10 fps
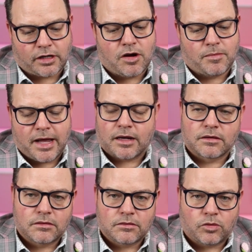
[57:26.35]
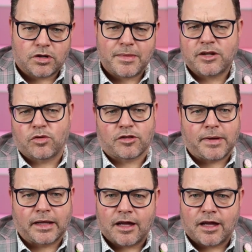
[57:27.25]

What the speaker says: oh man, what am I doing with my life?